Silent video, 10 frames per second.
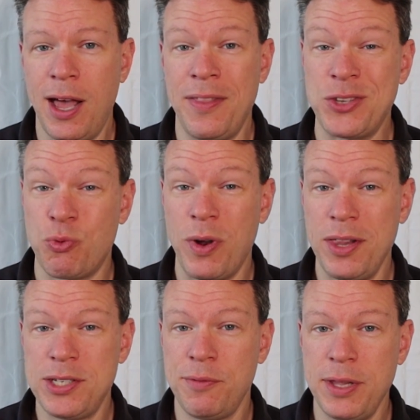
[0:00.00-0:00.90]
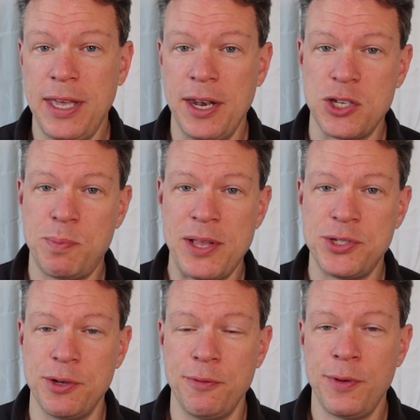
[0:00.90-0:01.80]
uh, that's relatively
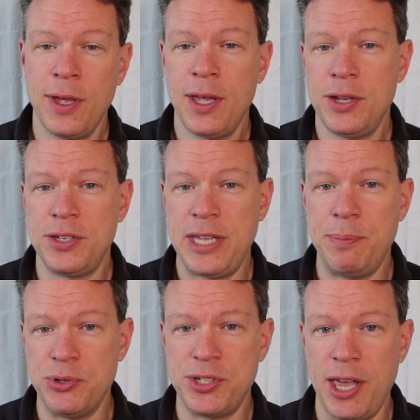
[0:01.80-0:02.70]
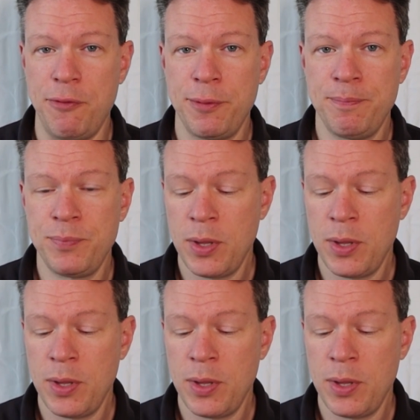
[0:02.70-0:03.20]
inexpensive to keep you safe.